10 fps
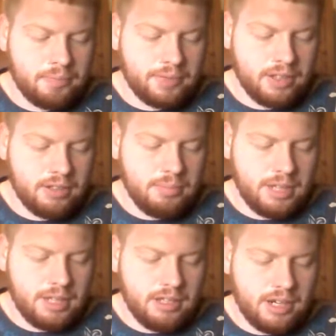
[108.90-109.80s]
Neither
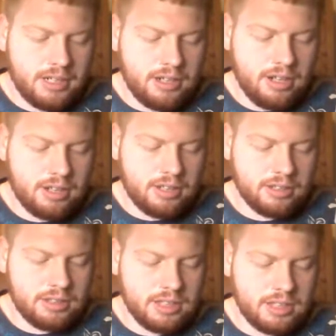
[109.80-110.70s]
be ye
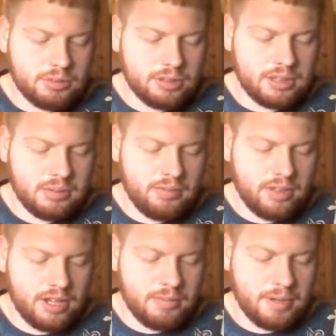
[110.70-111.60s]
idolaters, as were some of
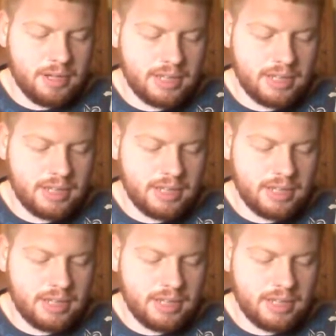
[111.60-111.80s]
them,